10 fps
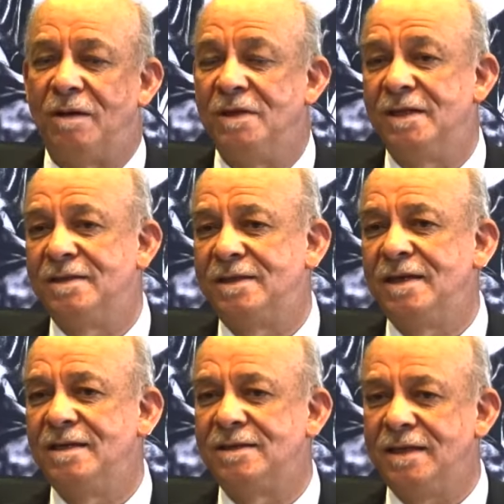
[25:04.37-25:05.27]
I mean, this
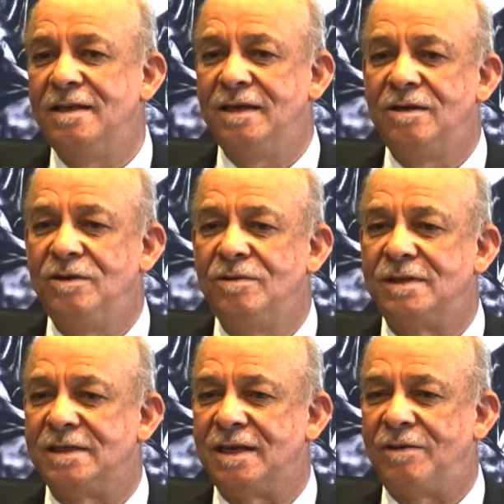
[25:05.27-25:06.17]
thing is in the
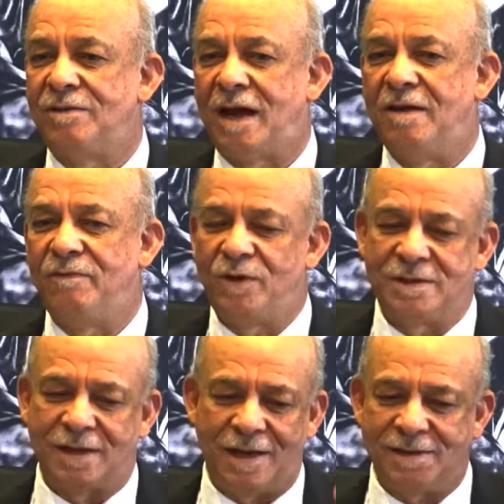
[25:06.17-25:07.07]
news. As I
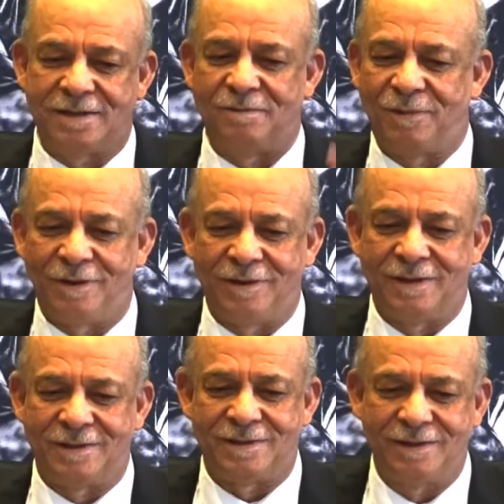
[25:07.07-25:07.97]
was asked about
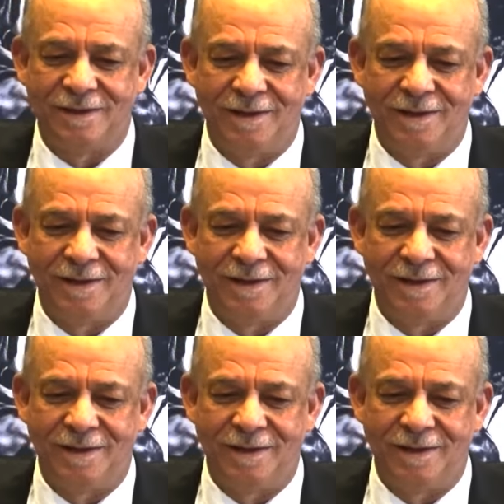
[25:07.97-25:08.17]
this.